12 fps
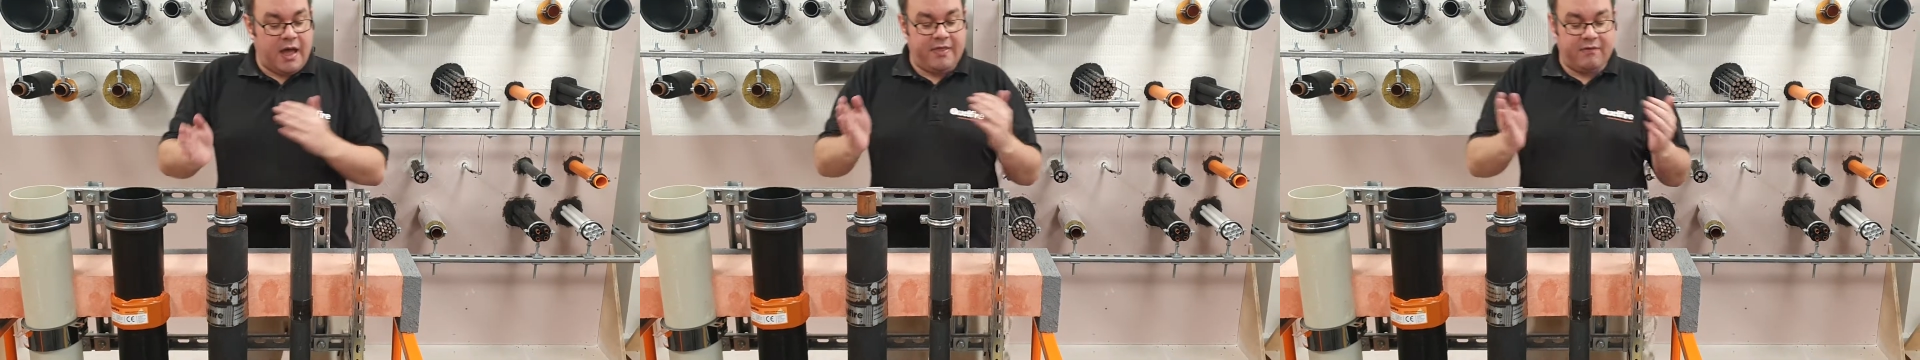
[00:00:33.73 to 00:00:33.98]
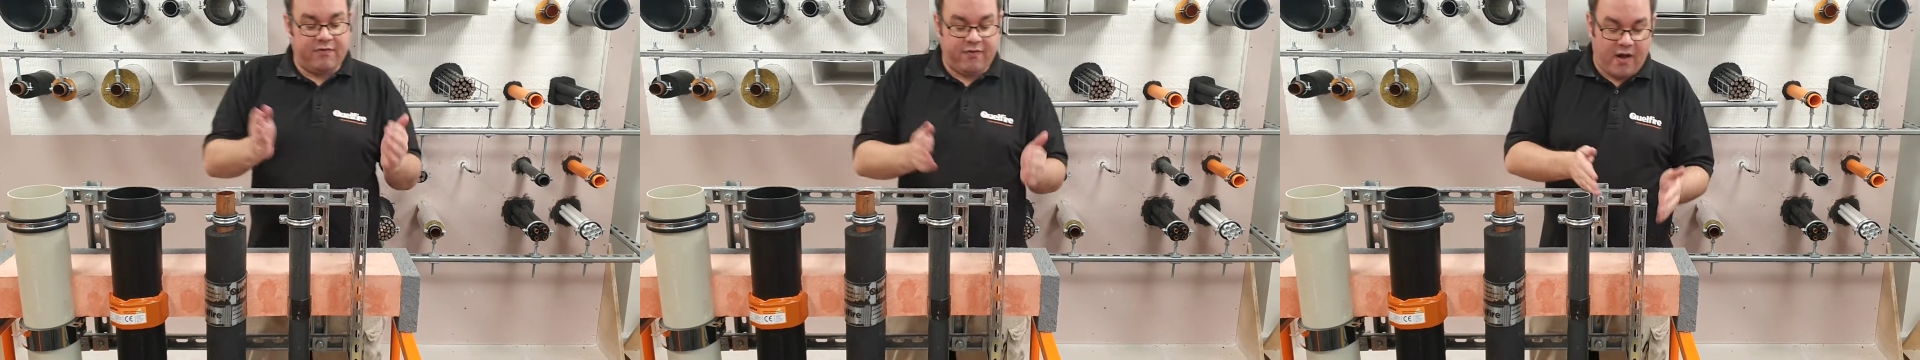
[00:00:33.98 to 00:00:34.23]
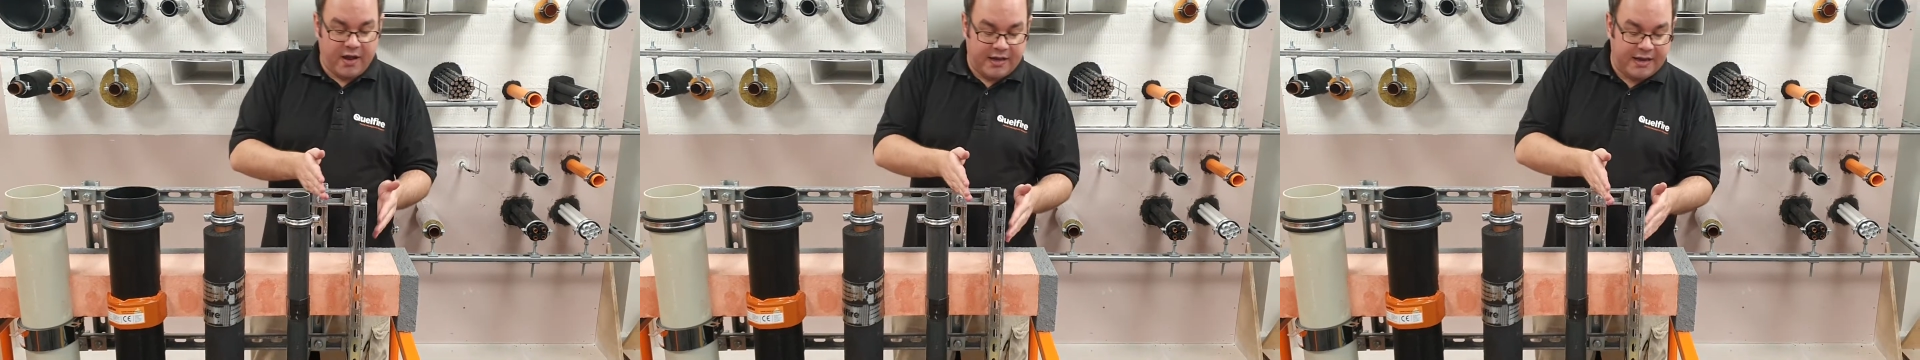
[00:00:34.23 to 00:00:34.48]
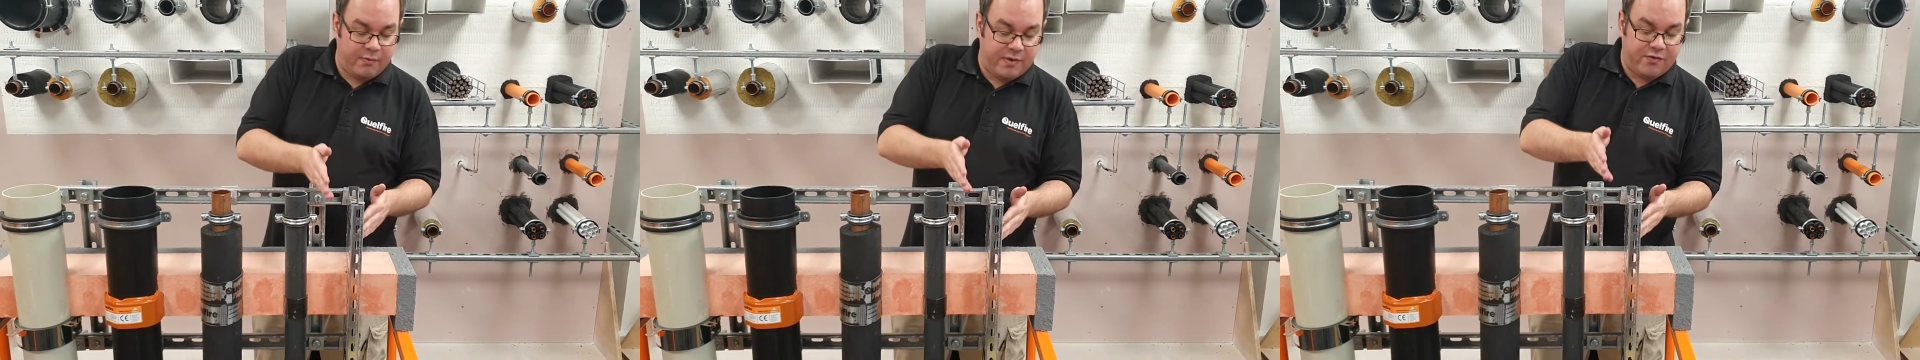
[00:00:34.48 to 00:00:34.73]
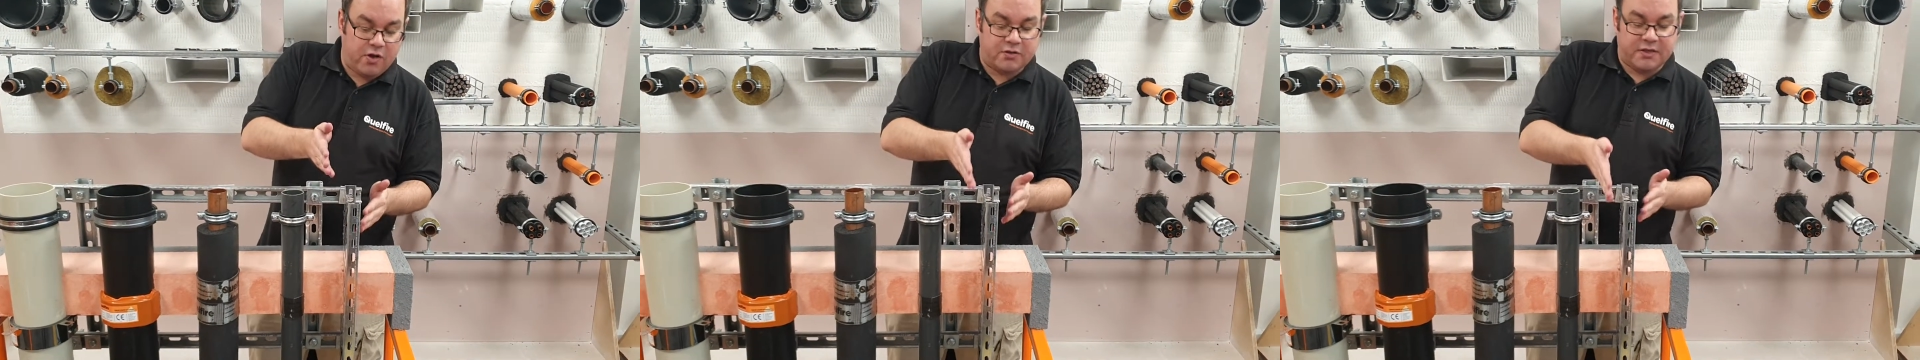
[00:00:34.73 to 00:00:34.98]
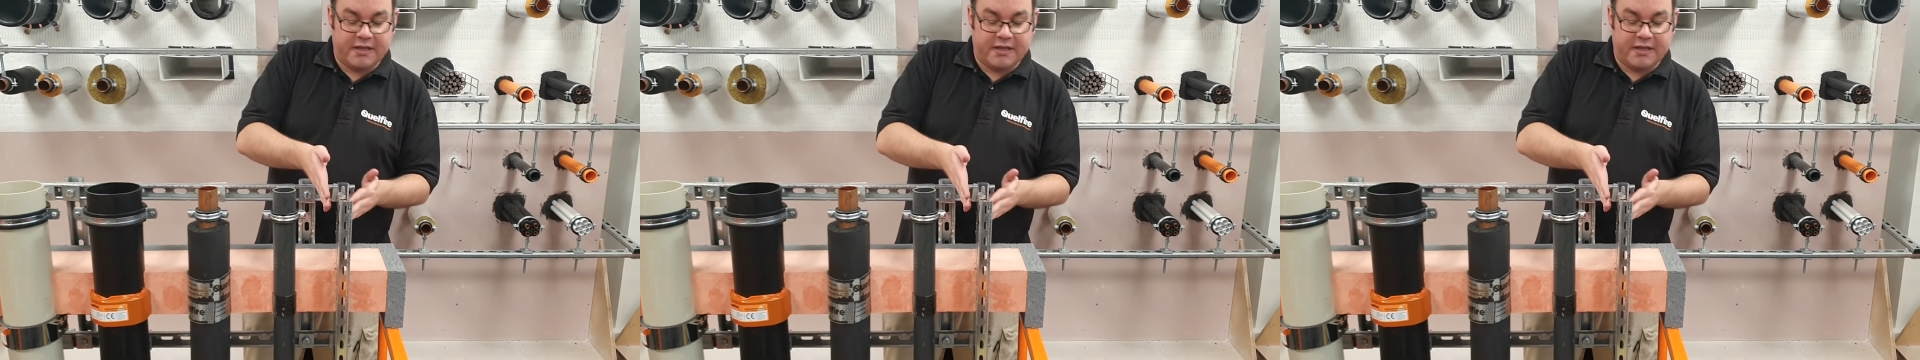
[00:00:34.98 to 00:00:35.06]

And then finally, we've got a